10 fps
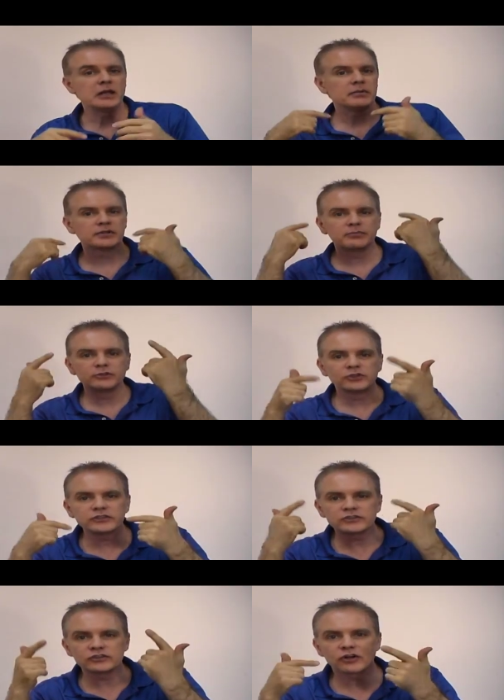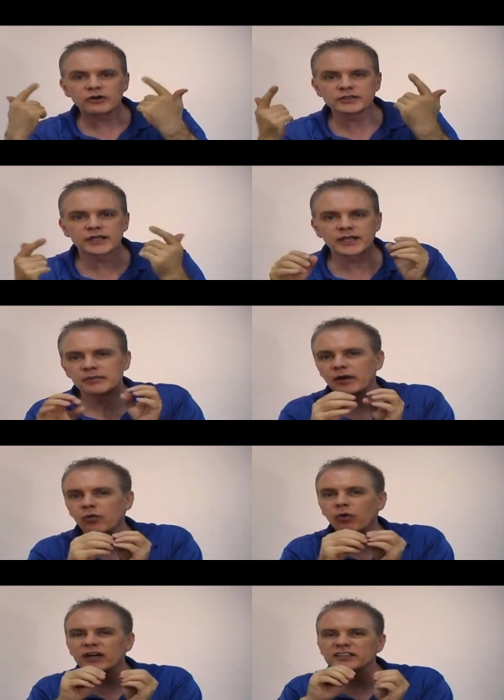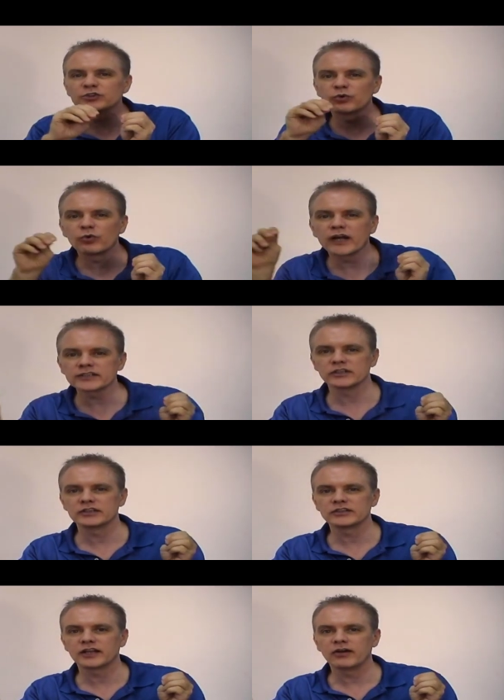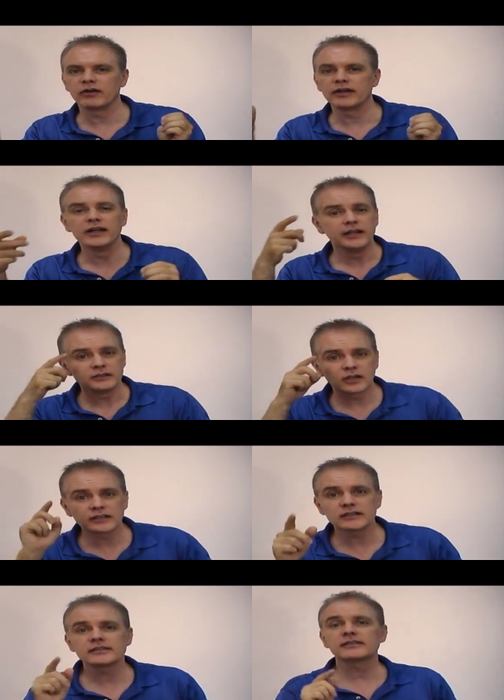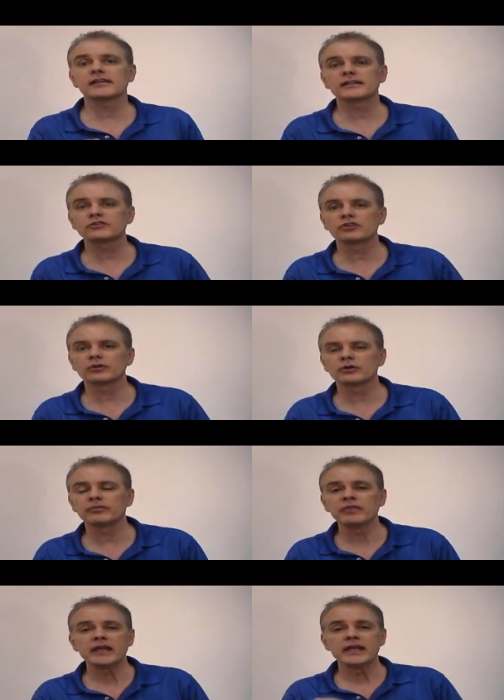But the musicians are always thinking about what direction is it going. So let's listen to this tune.